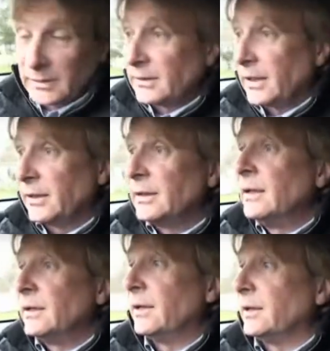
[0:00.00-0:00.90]
say
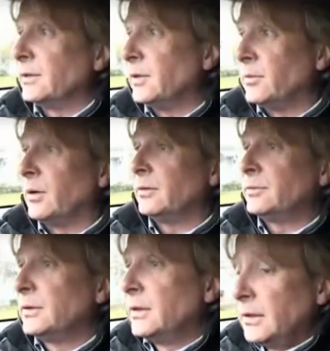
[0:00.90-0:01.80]
lend it to your wife.
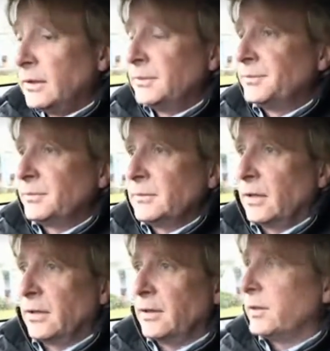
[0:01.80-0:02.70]

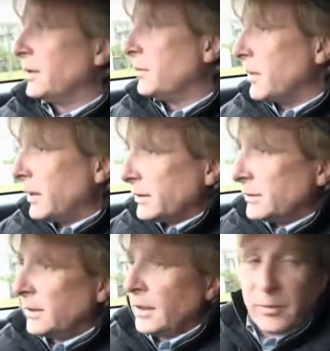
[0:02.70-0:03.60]
Don't lend it to your mates.
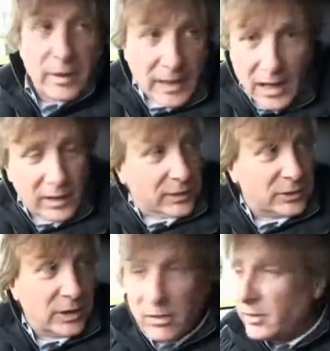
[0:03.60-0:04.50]
With a car like this,
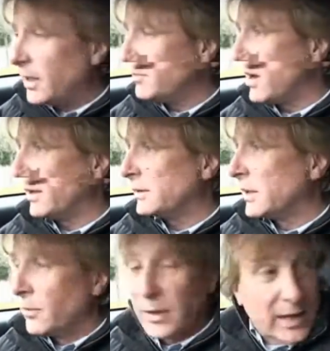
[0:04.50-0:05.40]
you don't need mates.
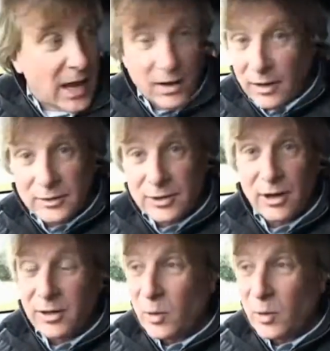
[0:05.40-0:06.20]
With a car like this, you don't need a